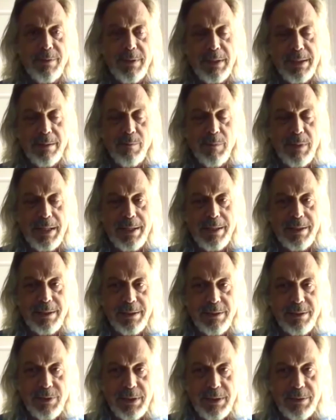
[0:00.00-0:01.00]
thing about it,
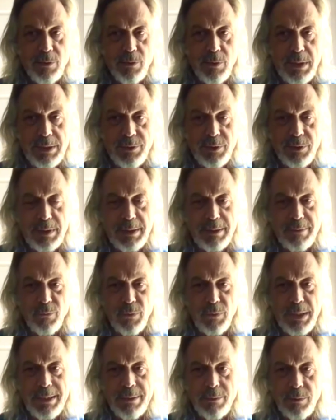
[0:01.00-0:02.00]
it's interesting. When I
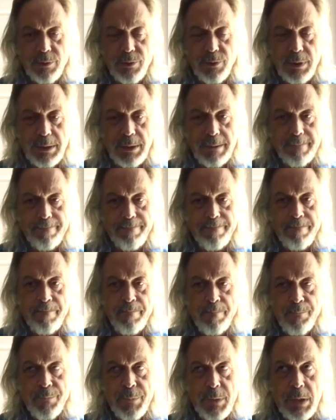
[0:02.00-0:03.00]
was
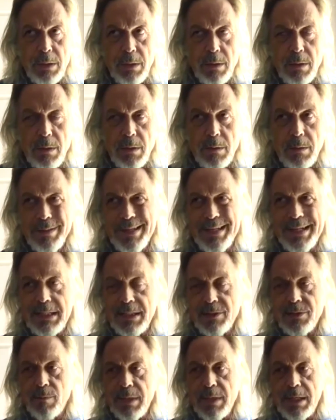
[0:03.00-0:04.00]
I guess
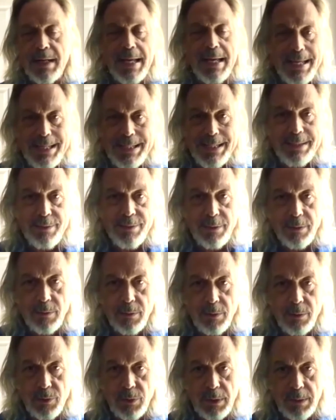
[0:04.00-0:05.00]
about 8 or
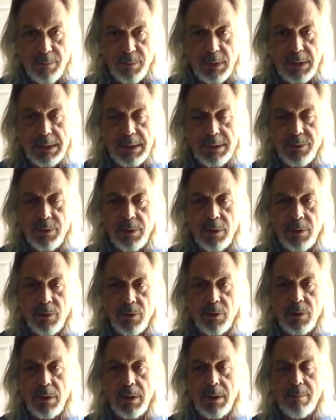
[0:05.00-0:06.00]
something, I saw
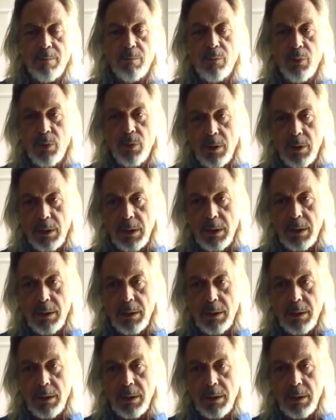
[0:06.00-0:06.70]
a book